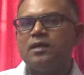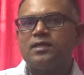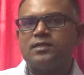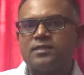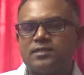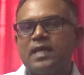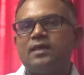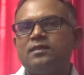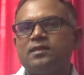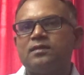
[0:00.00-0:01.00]

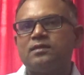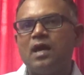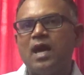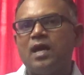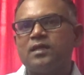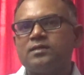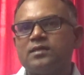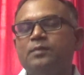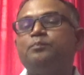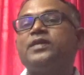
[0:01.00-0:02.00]
stealth and
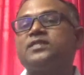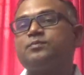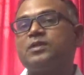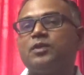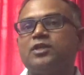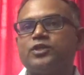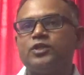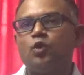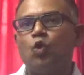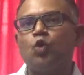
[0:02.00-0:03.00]

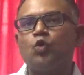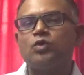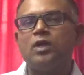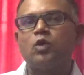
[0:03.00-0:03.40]
imperceptibility or